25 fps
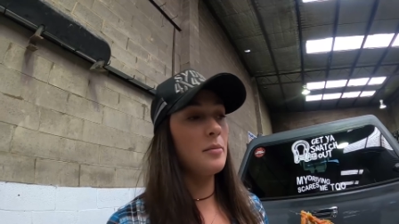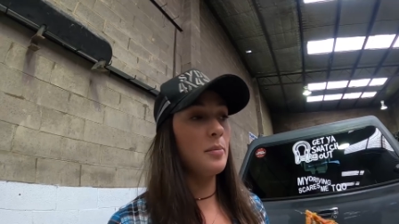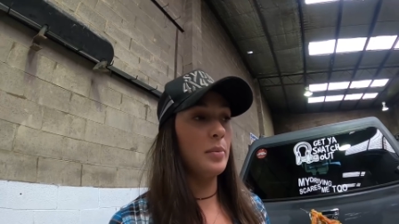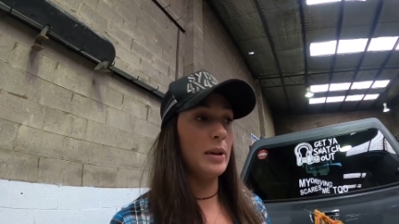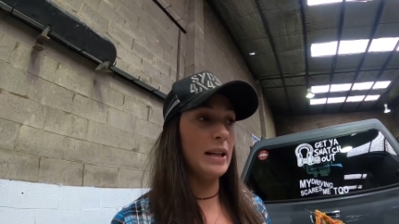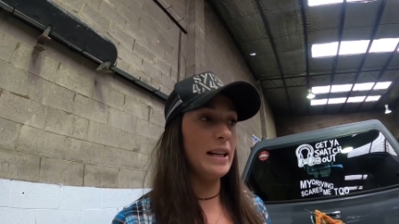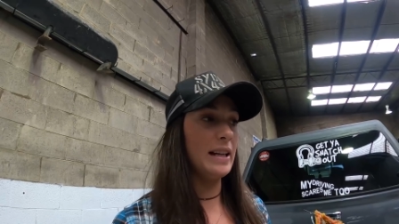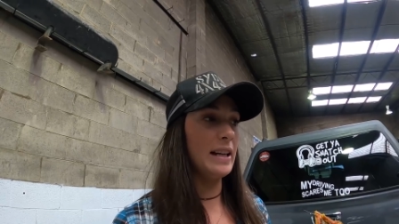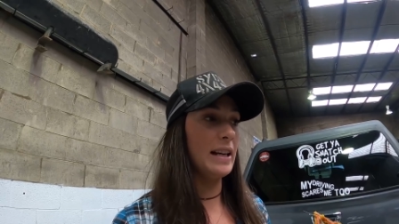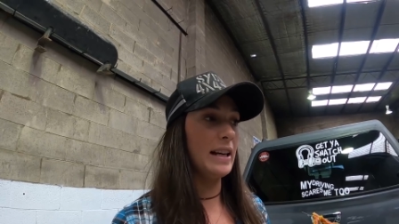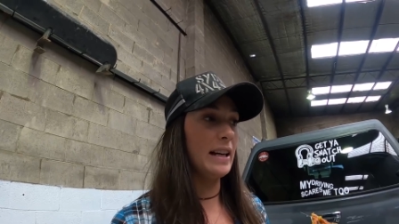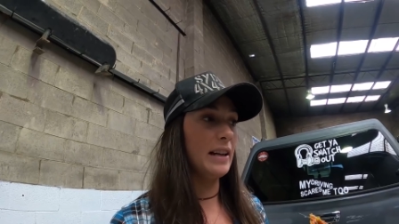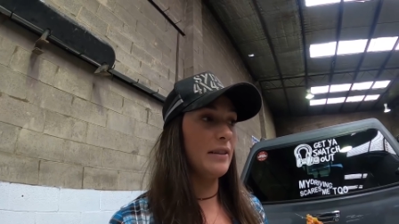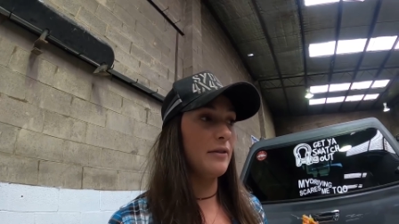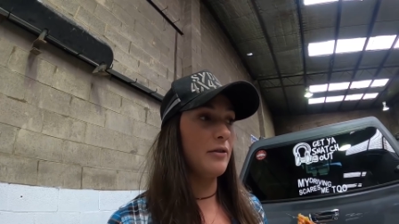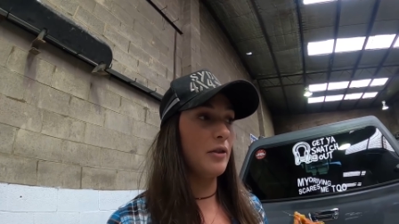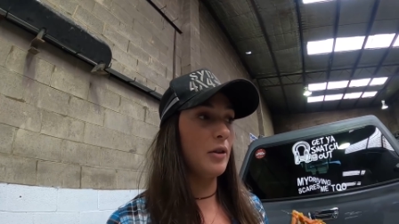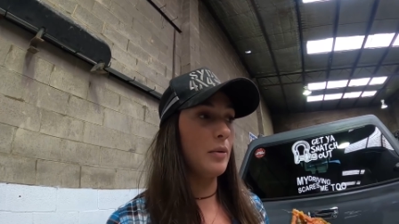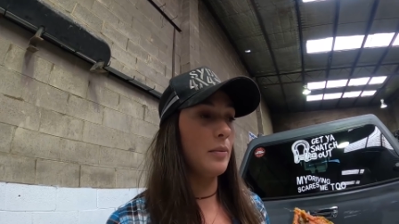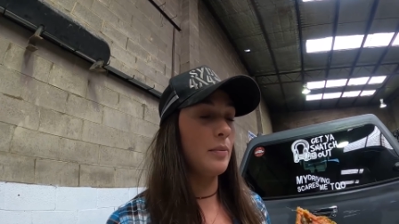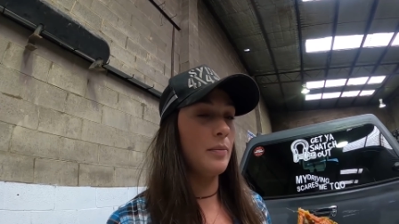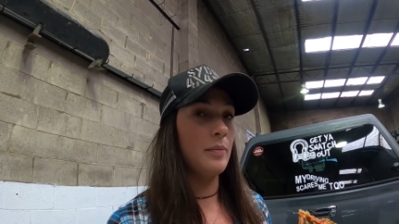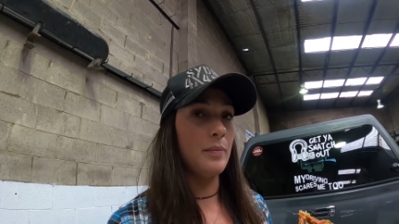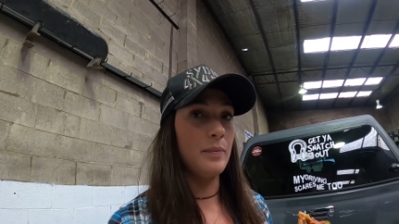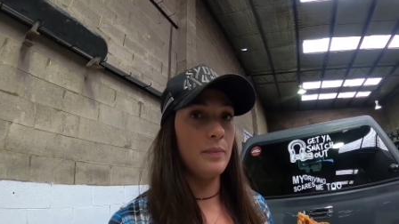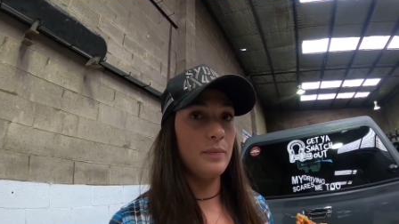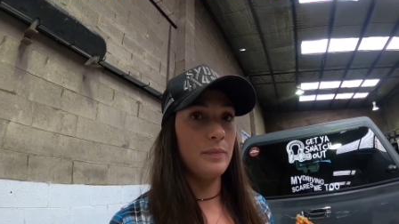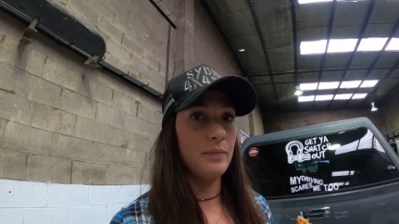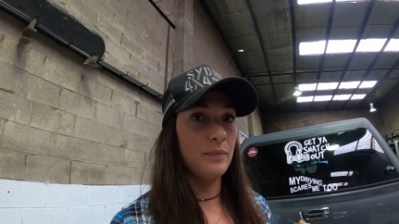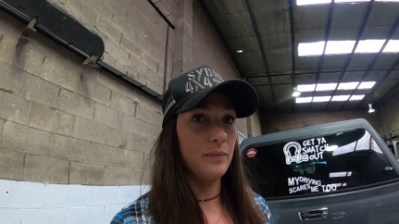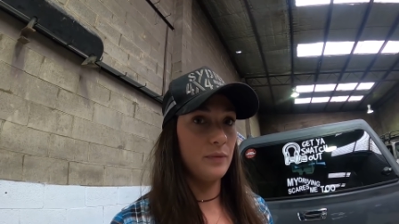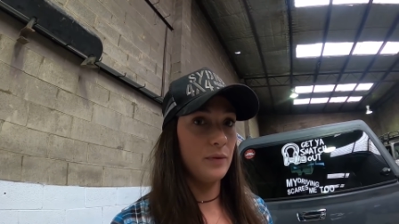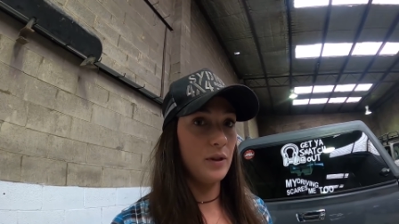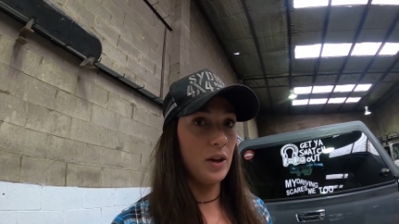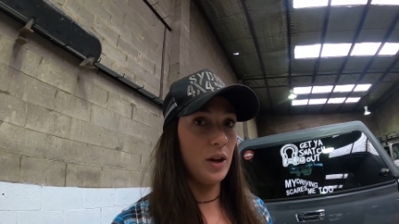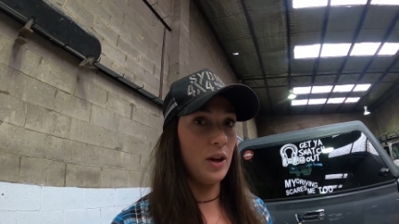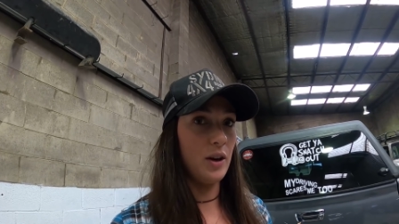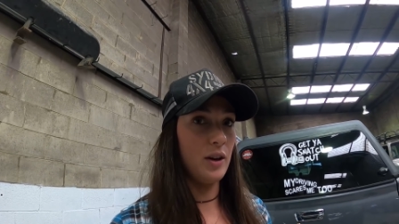of a bling kit from
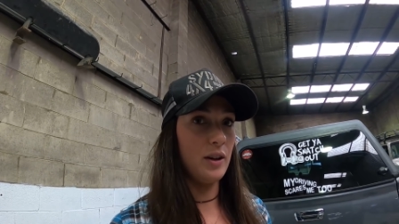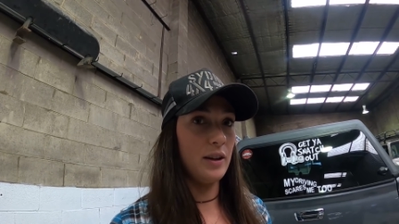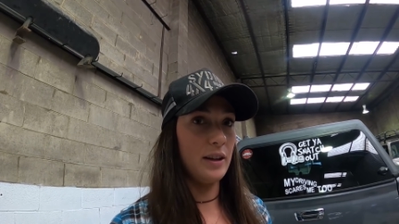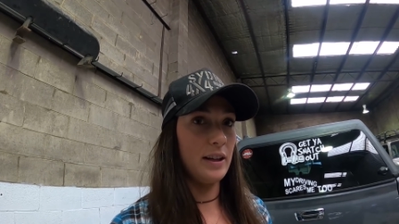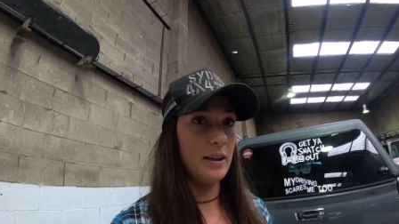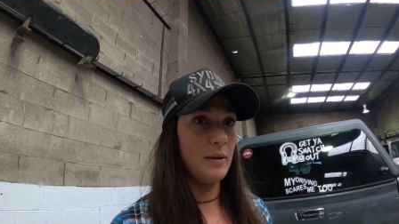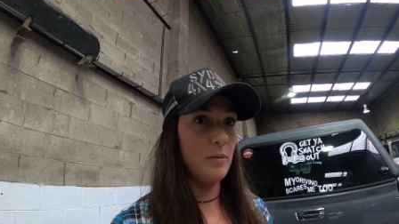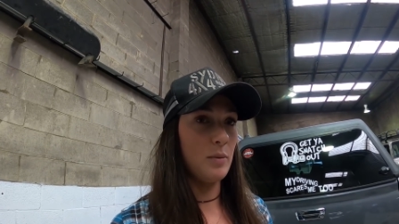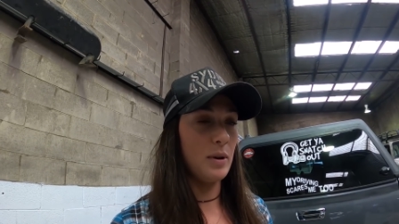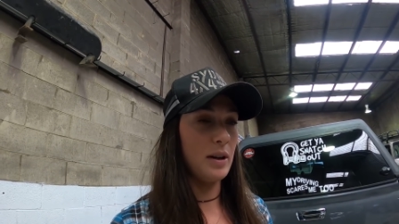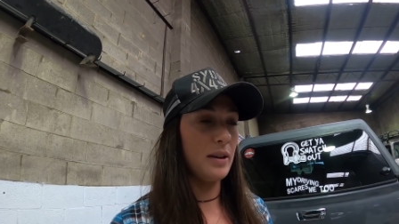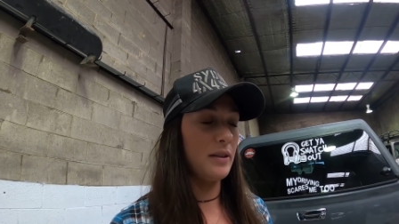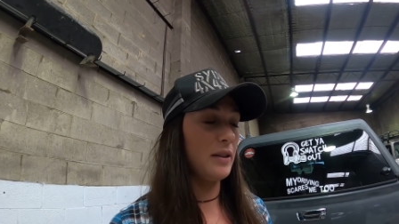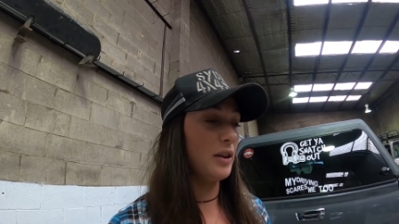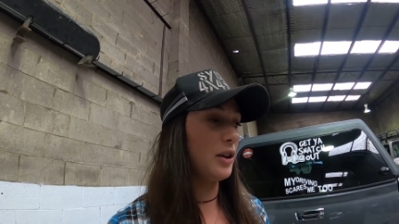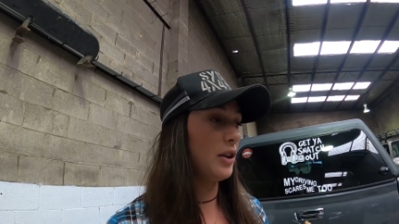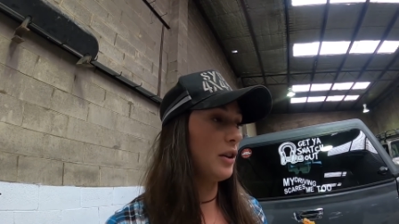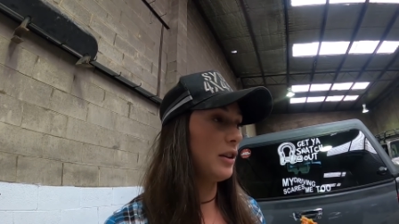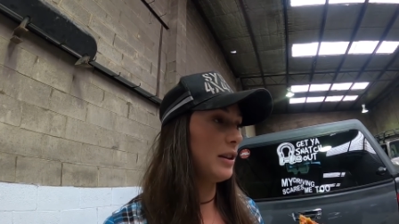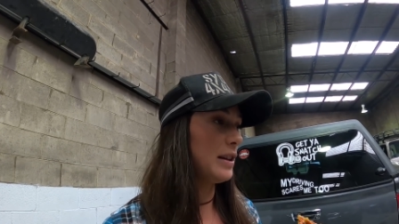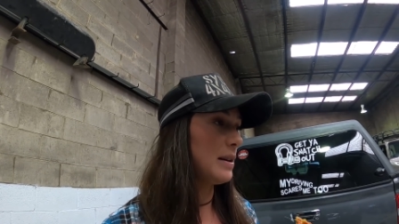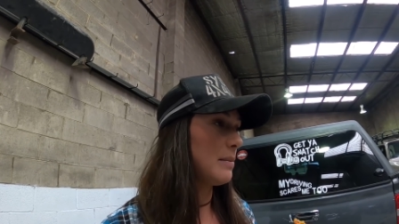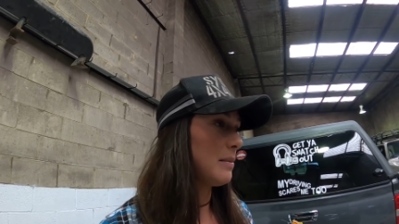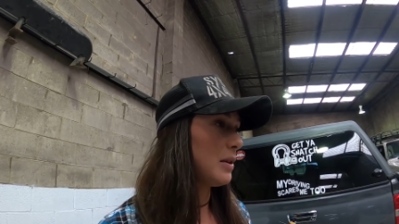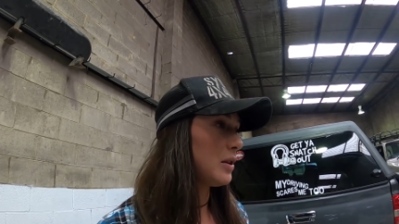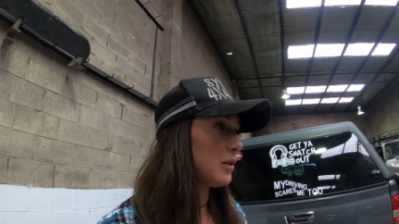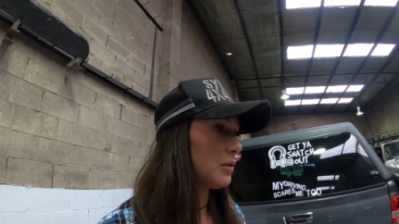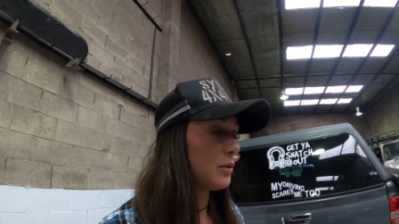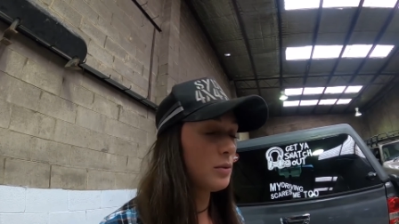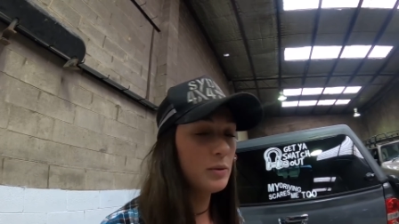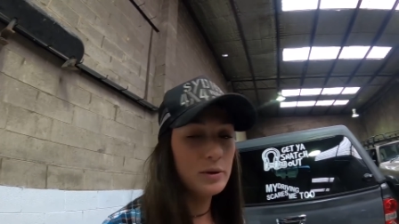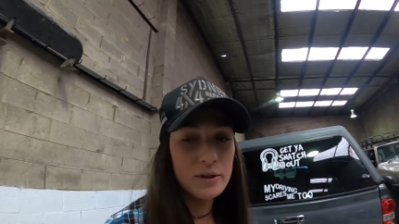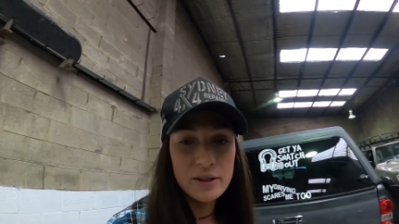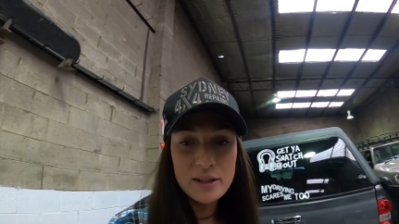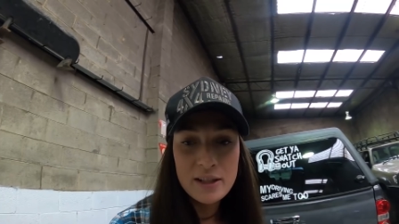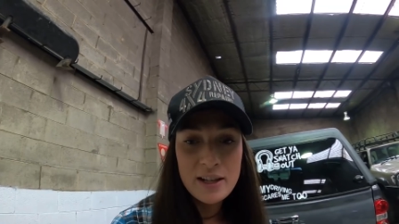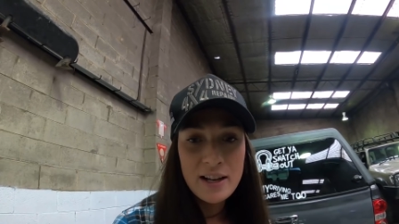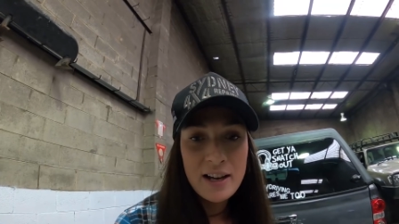one of the earlier
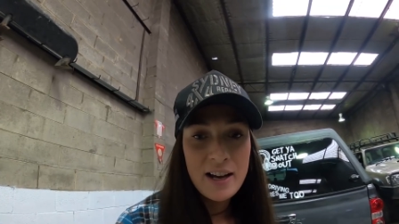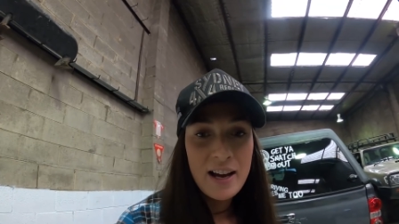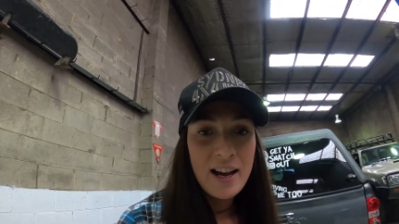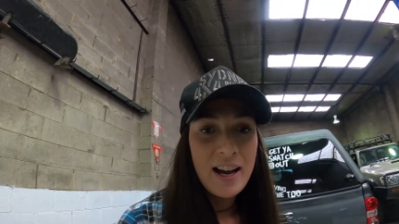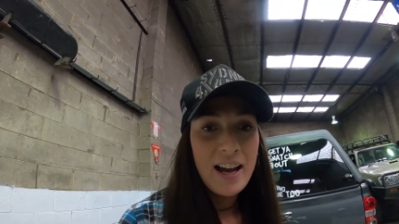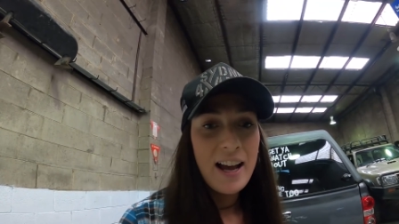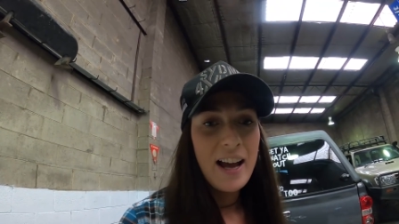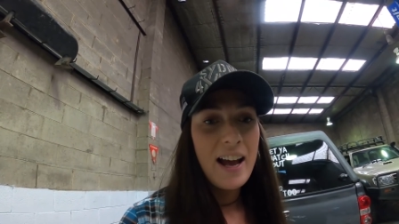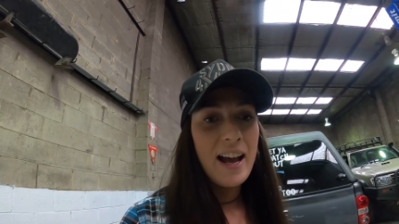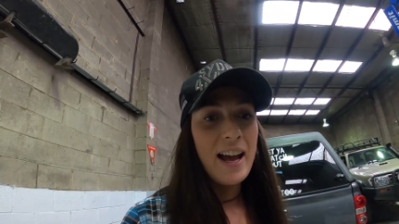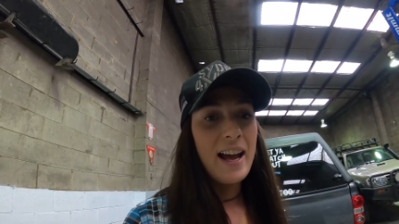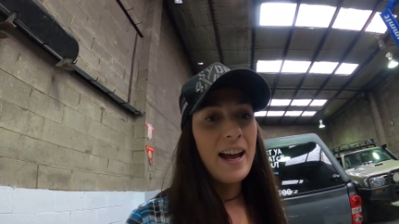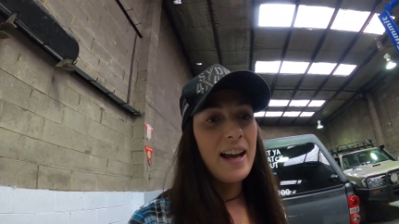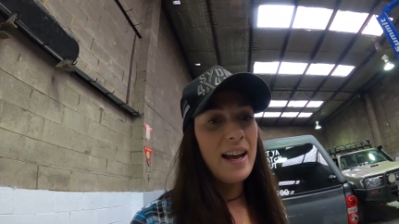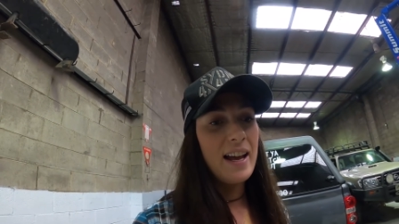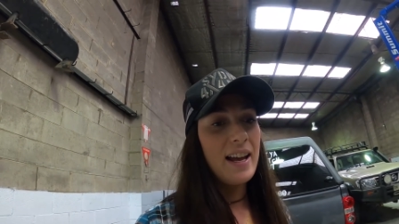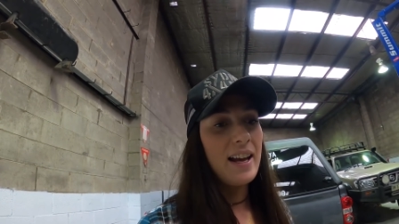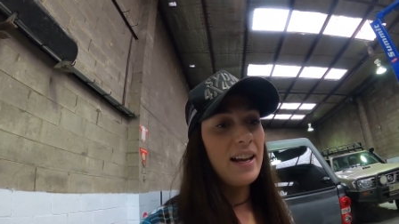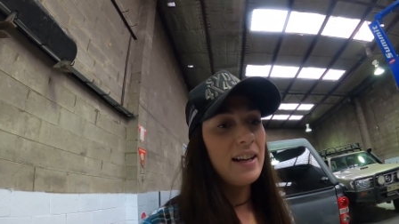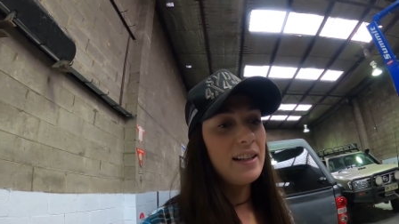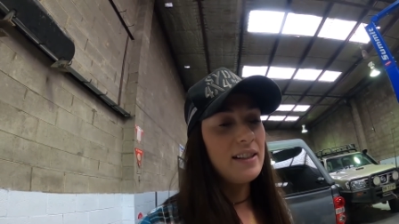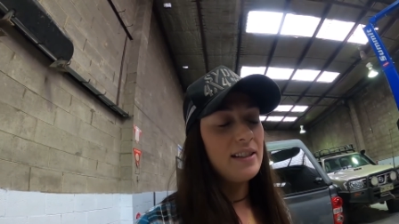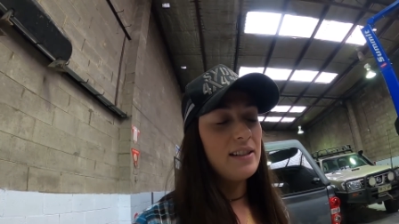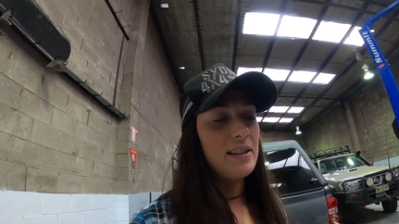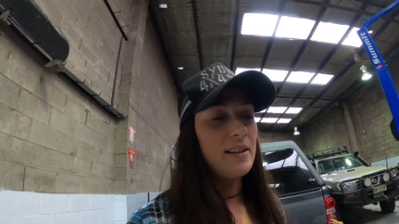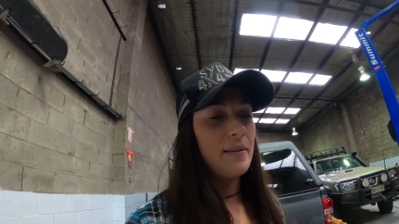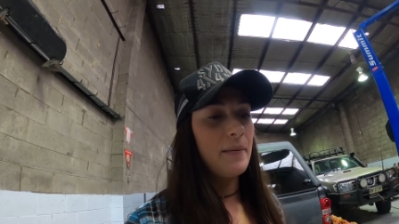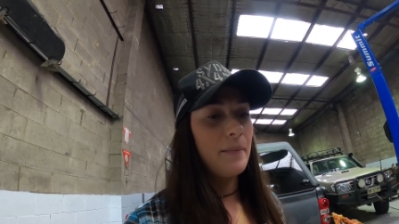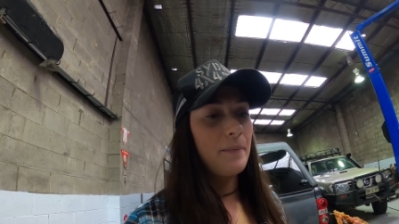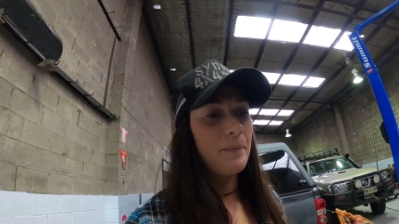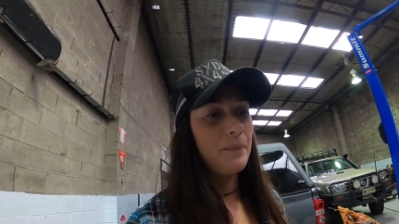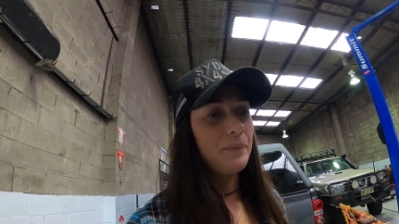models, and